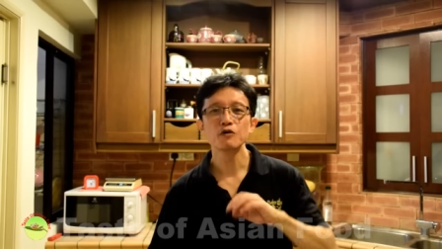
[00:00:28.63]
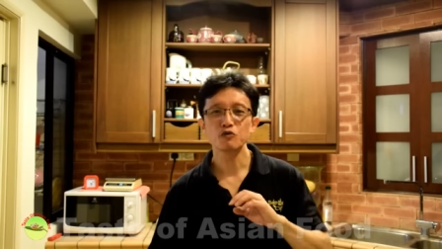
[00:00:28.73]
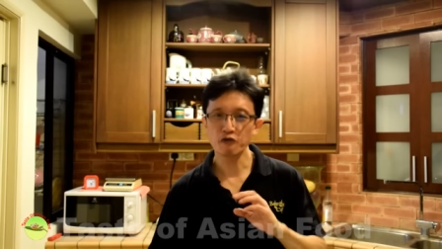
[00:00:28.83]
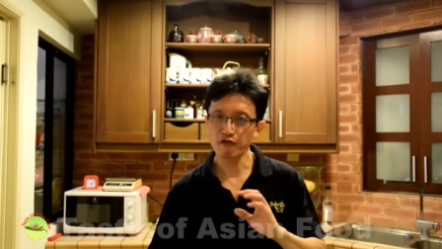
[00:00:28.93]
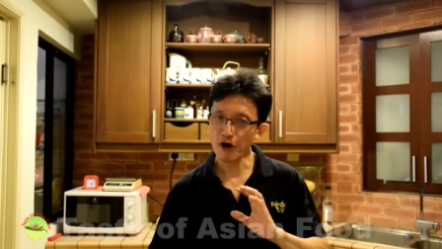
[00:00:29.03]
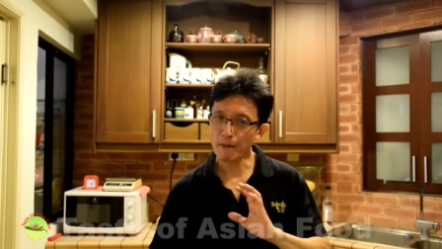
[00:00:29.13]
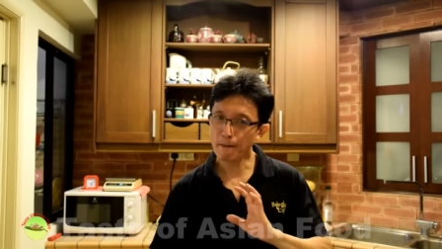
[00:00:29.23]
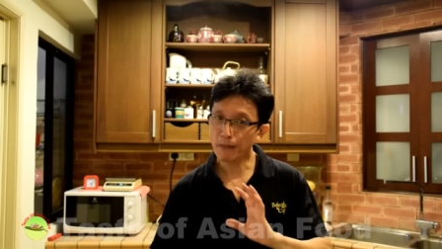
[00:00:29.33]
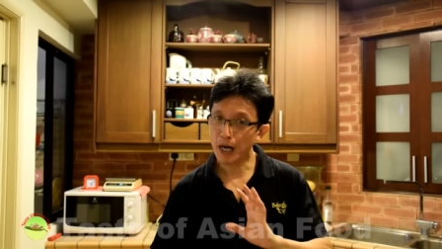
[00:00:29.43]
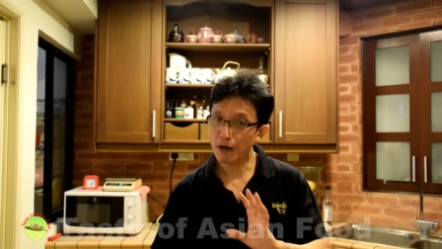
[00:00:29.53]
to
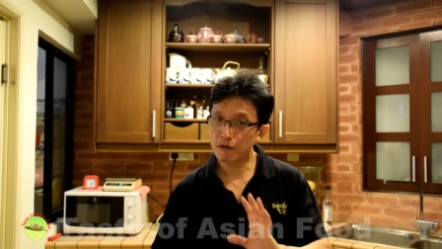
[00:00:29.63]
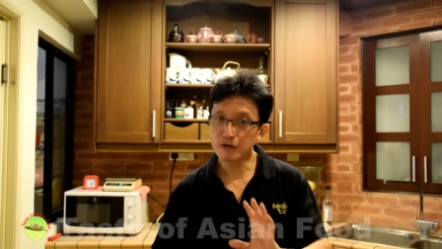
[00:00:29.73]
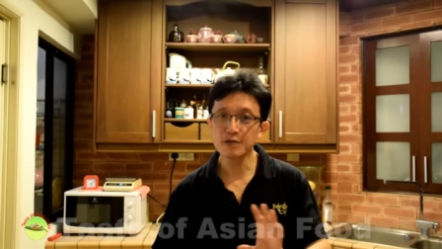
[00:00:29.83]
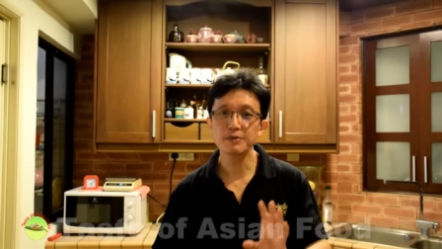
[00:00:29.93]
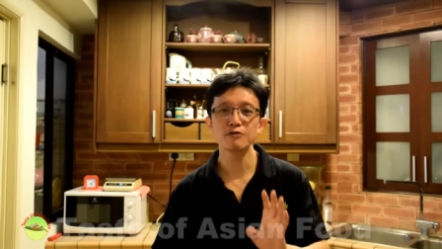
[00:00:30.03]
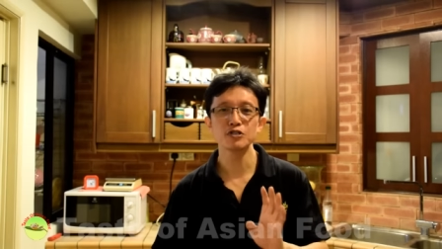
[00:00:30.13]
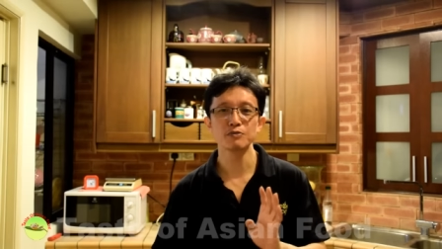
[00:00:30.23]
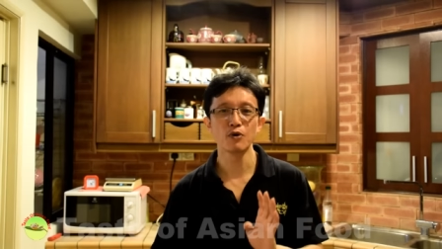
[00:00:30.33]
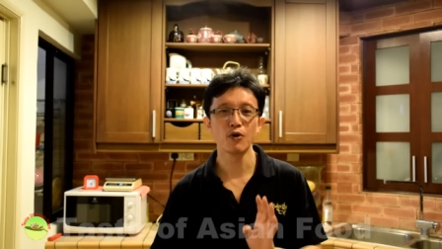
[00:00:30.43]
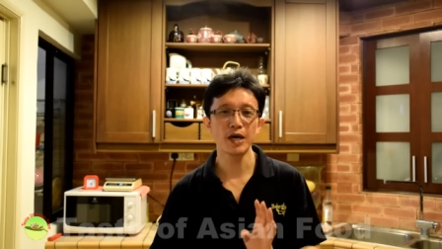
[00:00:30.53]
form multiple
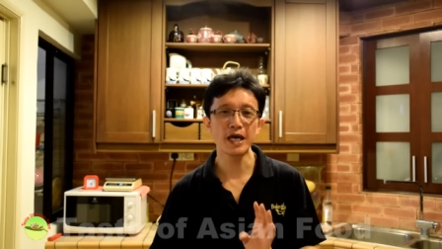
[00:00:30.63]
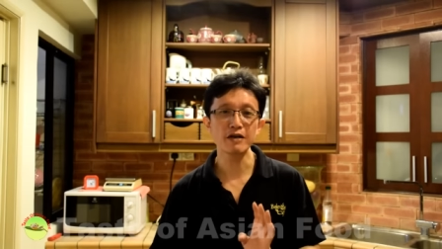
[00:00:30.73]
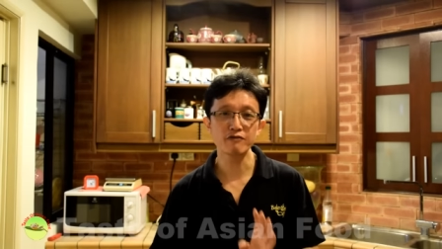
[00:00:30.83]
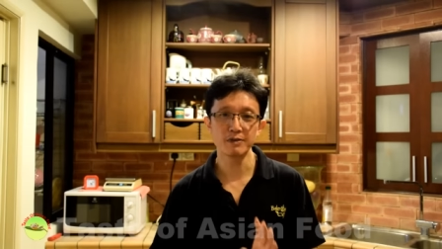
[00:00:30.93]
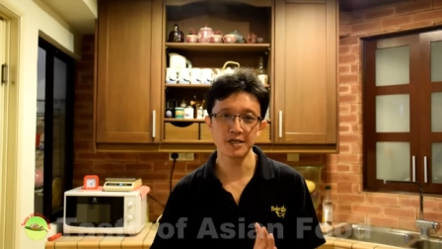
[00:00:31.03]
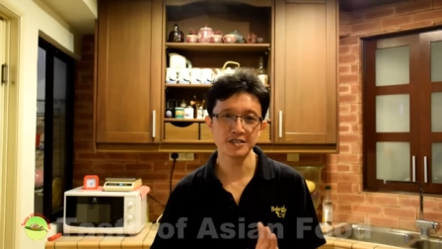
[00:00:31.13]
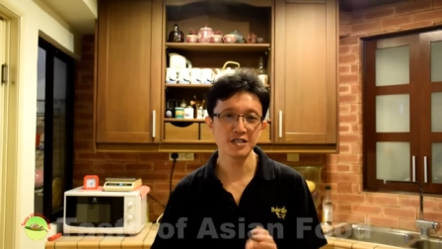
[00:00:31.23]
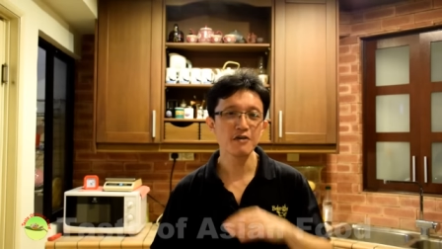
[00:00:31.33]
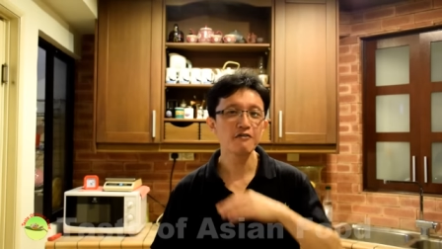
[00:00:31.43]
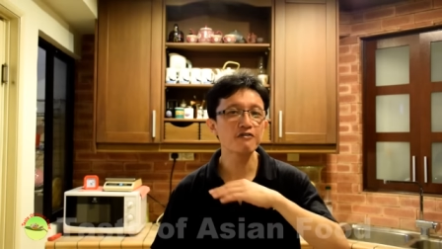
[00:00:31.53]
small egg
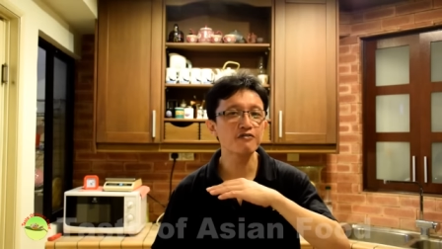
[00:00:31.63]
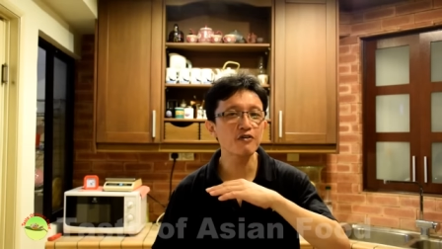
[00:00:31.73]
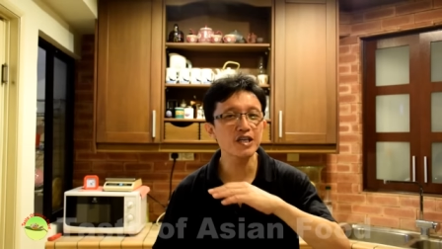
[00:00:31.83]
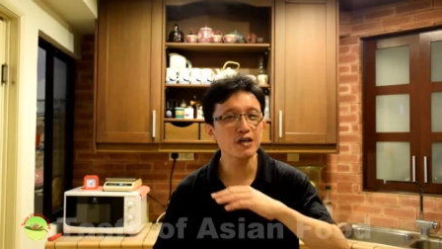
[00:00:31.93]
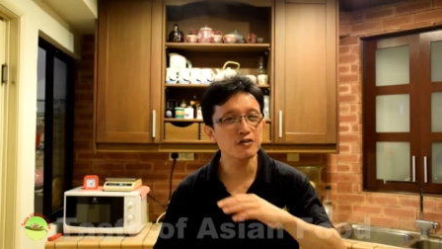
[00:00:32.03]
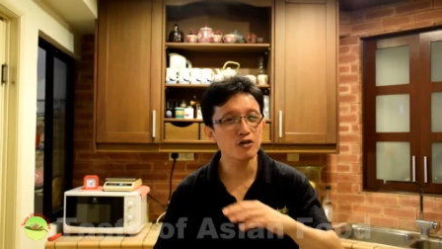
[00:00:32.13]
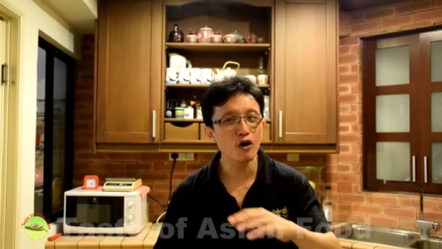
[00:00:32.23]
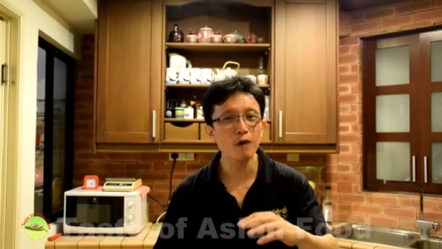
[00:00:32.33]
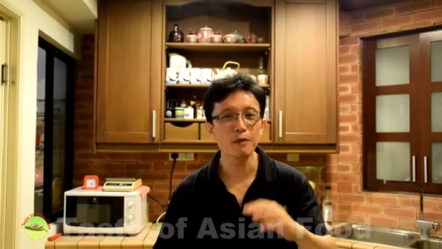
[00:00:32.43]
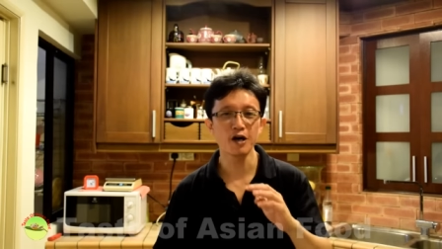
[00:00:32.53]
ribbons floating on
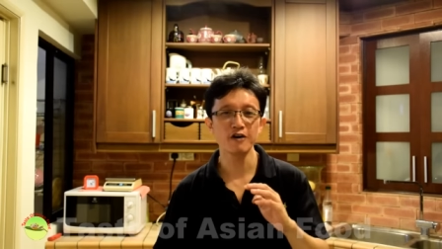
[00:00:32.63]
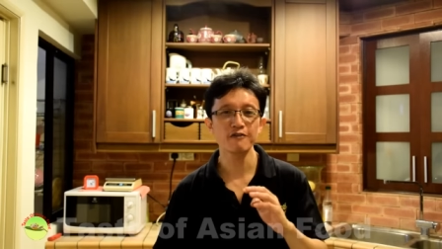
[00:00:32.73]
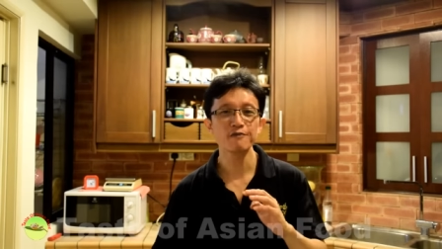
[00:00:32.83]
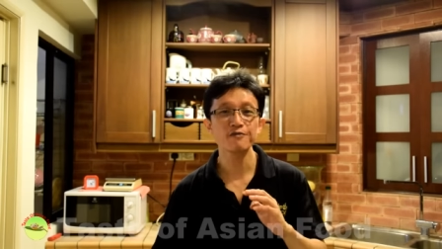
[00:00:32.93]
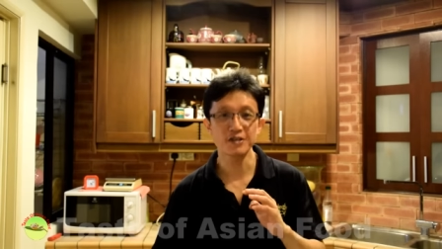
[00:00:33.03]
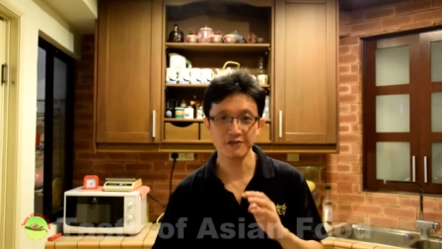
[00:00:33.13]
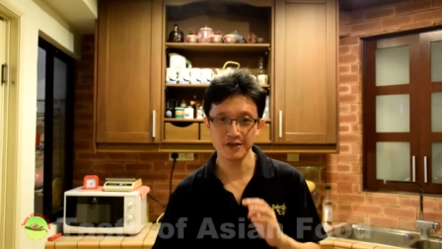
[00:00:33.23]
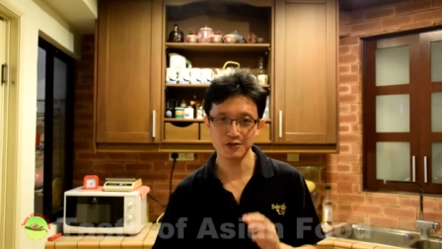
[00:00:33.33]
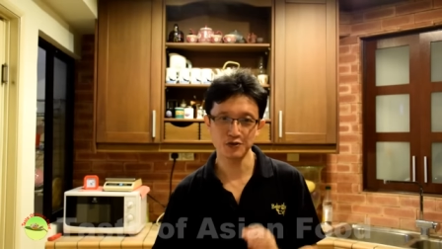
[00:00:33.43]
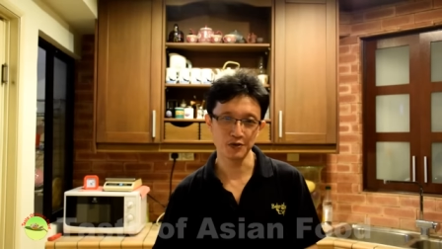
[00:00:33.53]
top of the
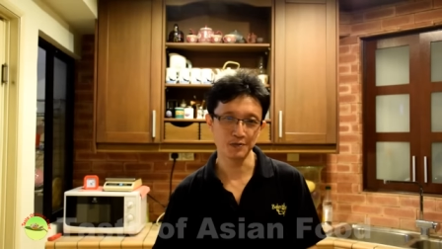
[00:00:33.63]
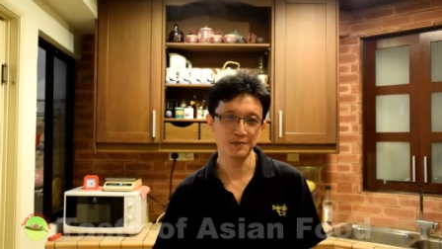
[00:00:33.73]
thick soup.